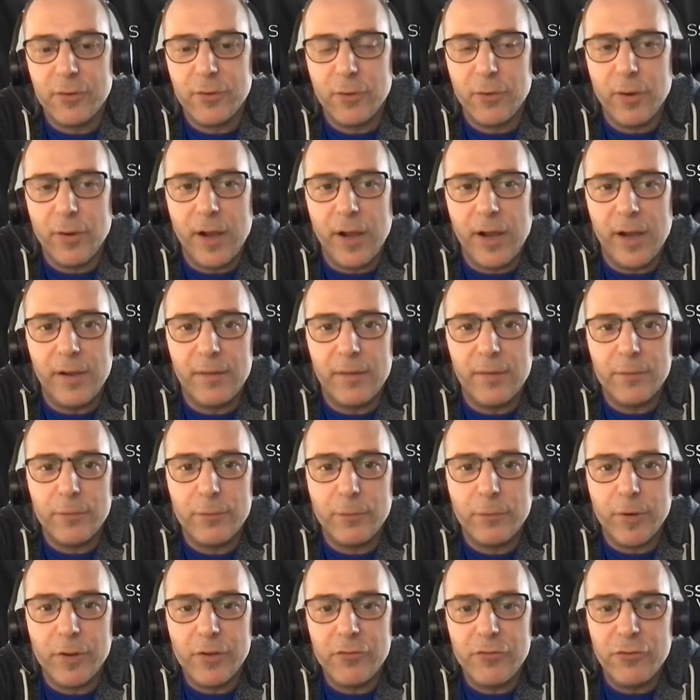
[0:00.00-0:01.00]

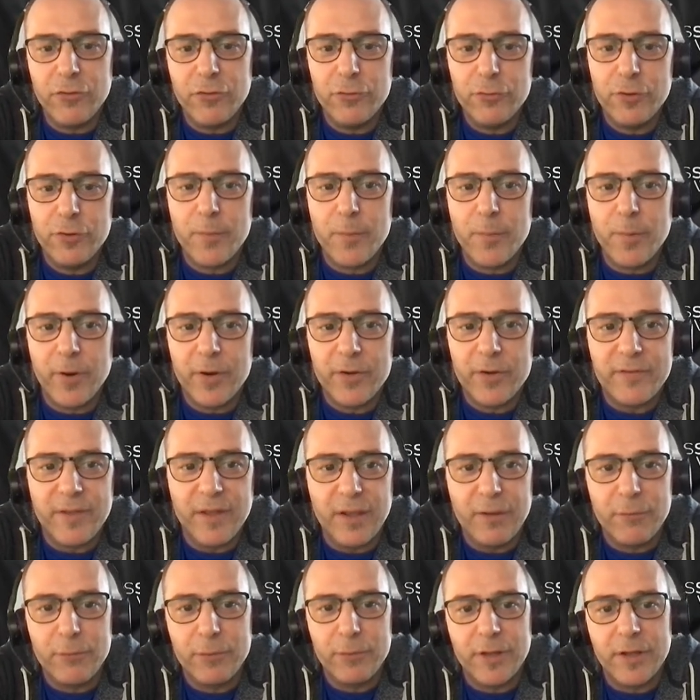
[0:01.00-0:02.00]
So once you do the
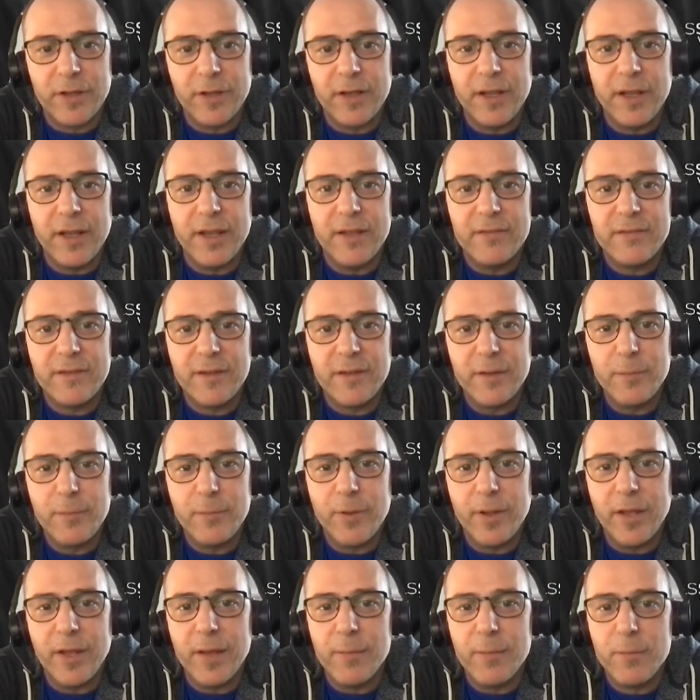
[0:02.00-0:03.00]
parsing within the
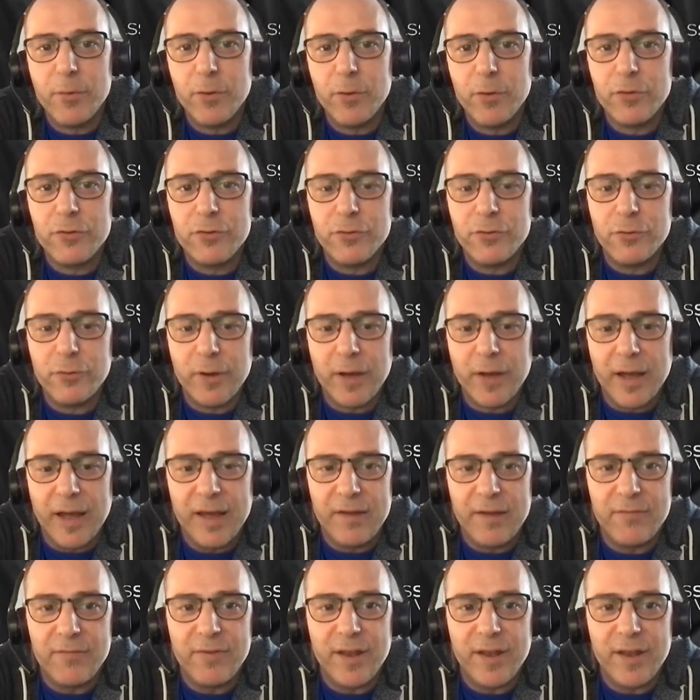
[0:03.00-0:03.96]
ASIC, being able to